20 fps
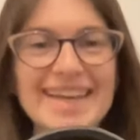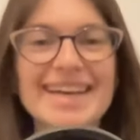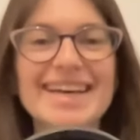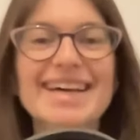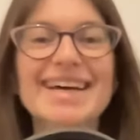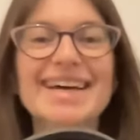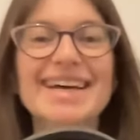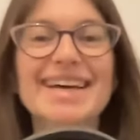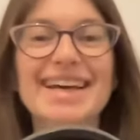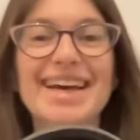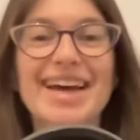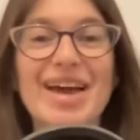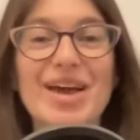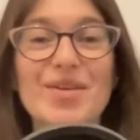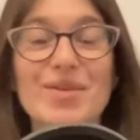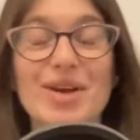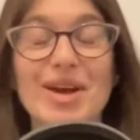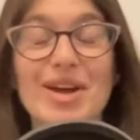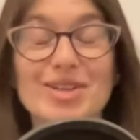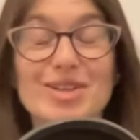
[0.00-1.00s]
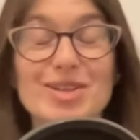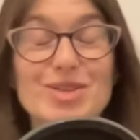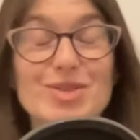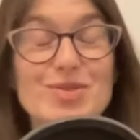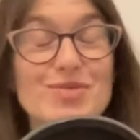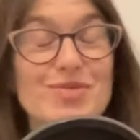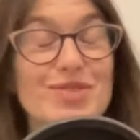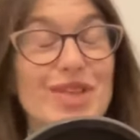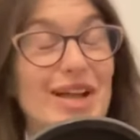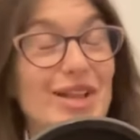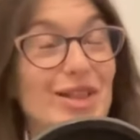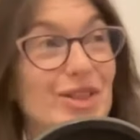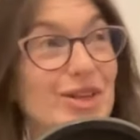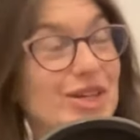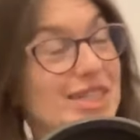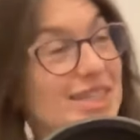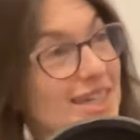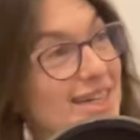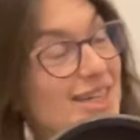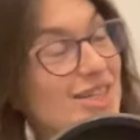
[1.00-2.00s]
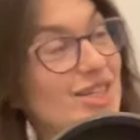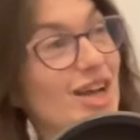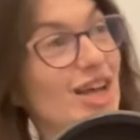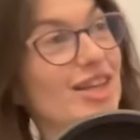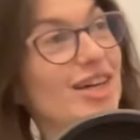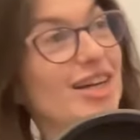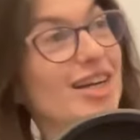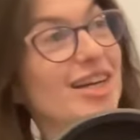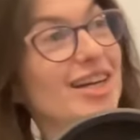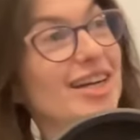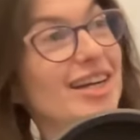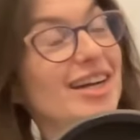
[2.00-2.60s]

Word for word: and we all just sort of like looked at each other.